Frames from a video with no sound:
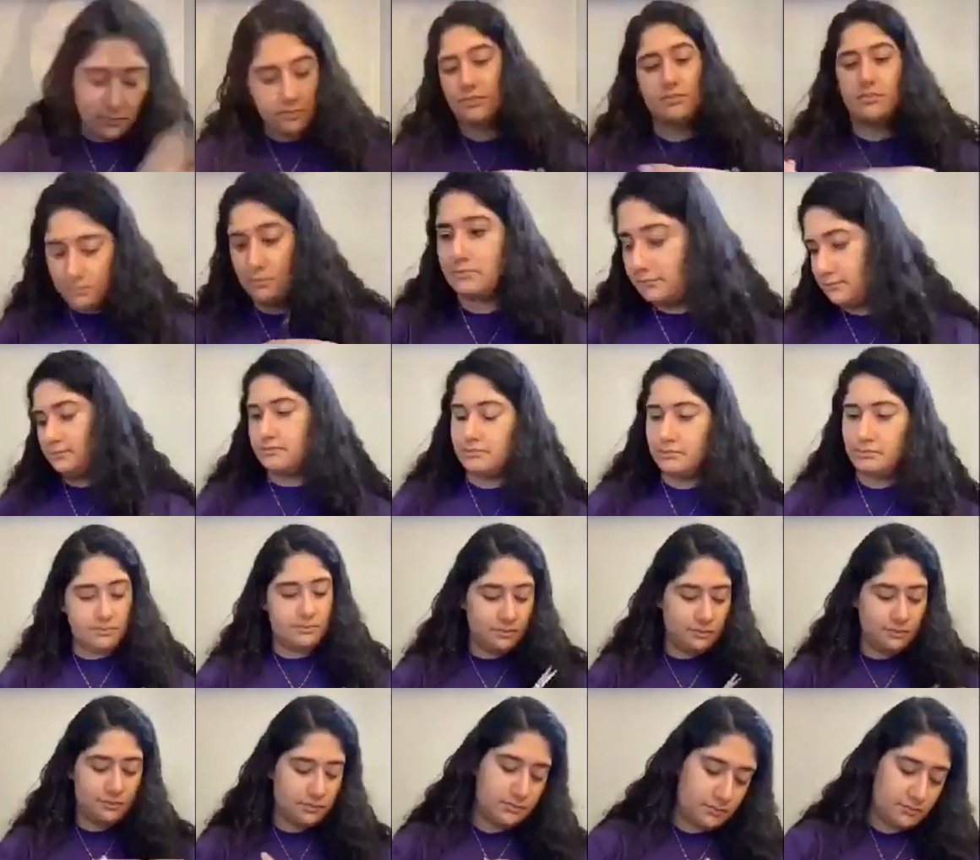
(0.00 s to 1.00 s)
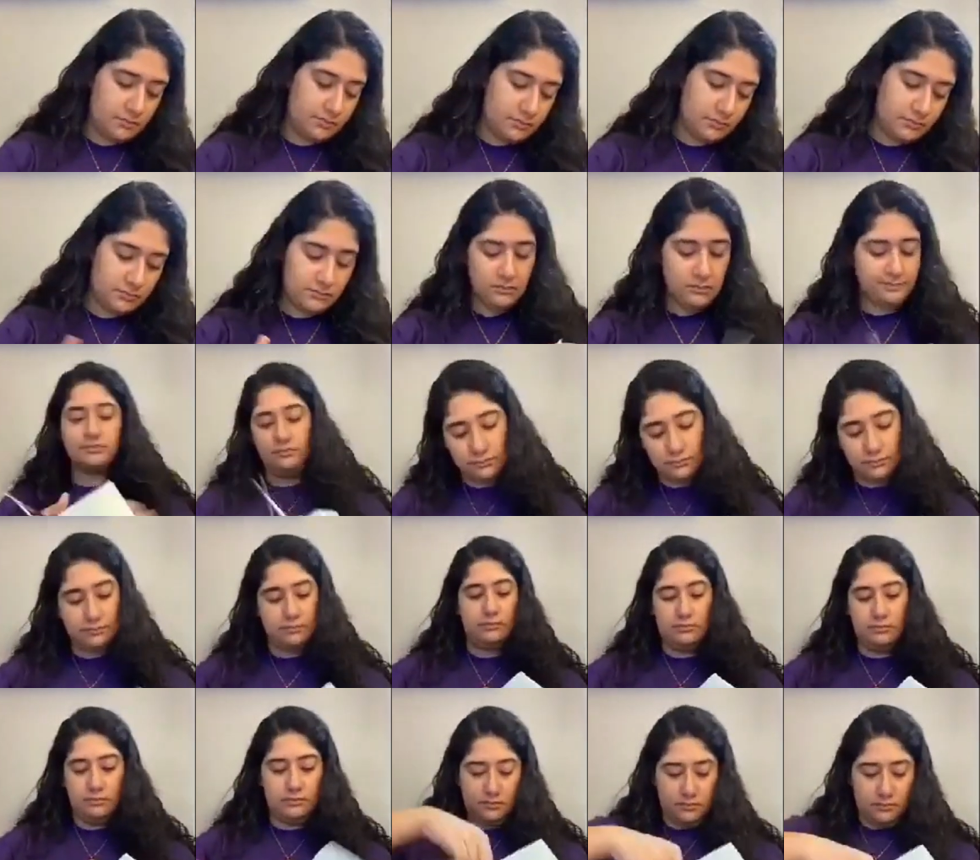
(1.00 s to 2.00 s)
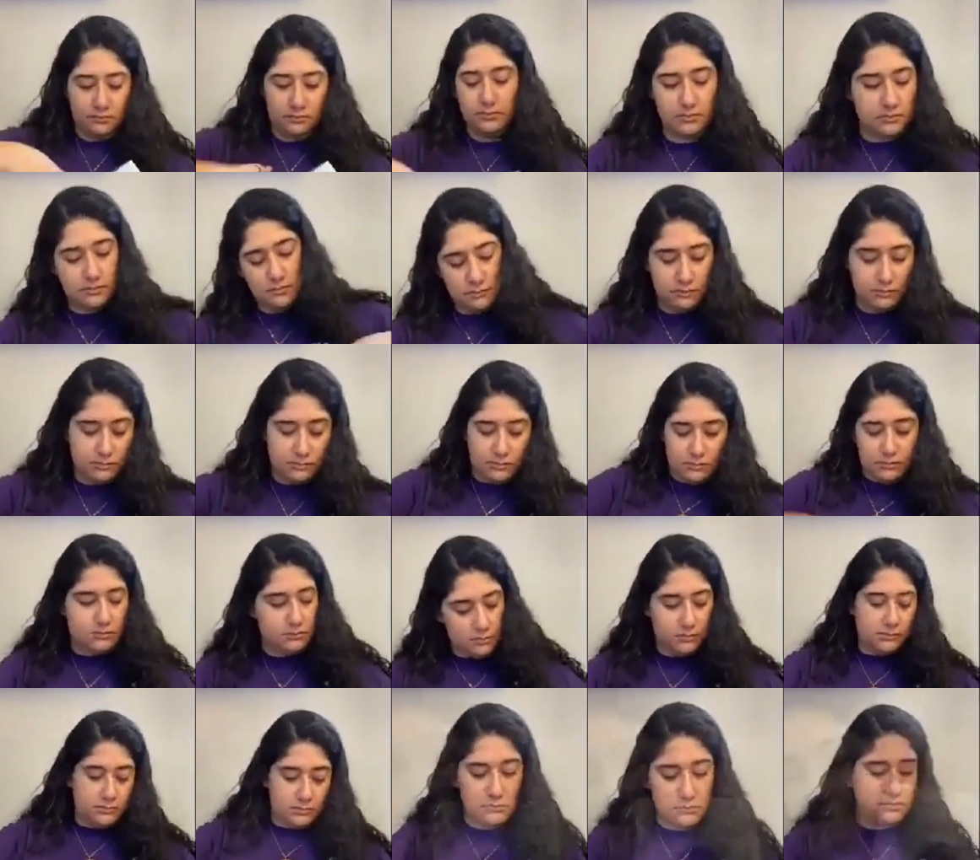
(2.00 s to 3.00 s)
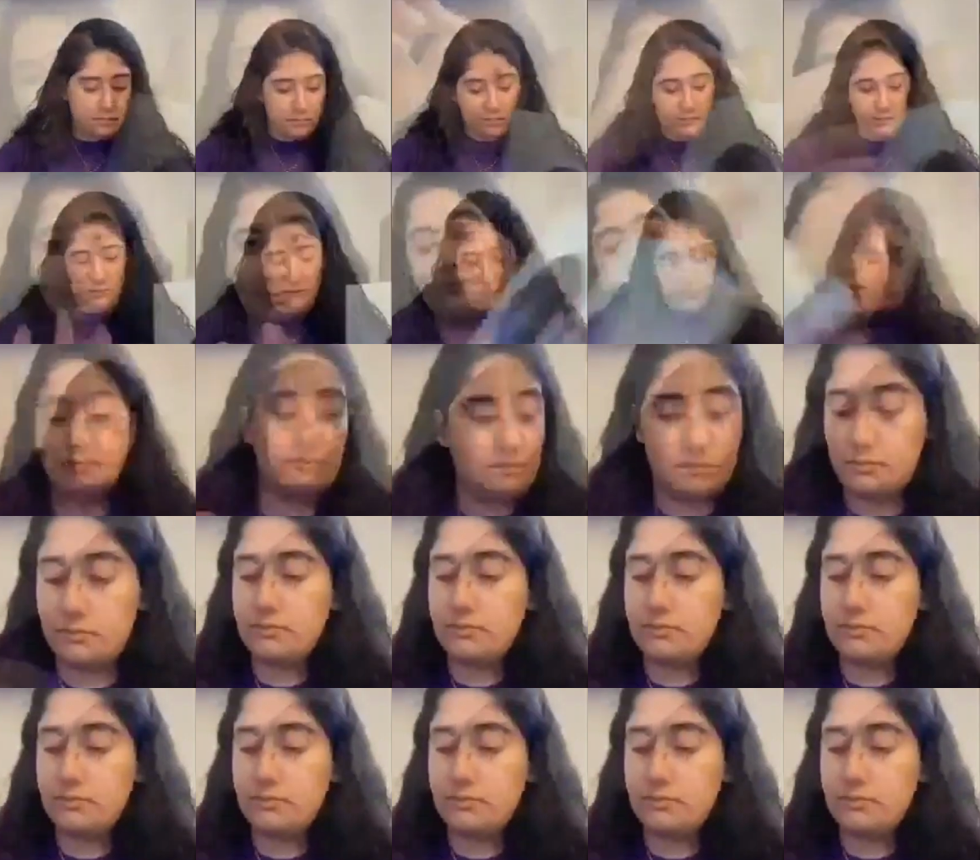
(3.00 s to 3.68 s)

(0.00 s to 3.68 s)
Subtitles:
[no speech]